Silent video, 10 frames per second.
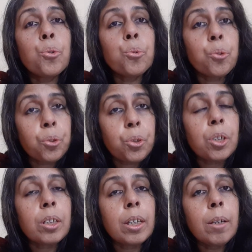to
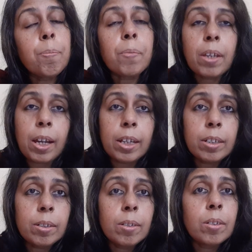Turkey
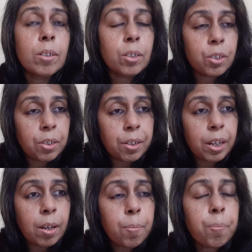and
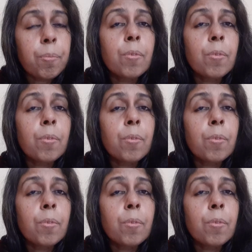Syria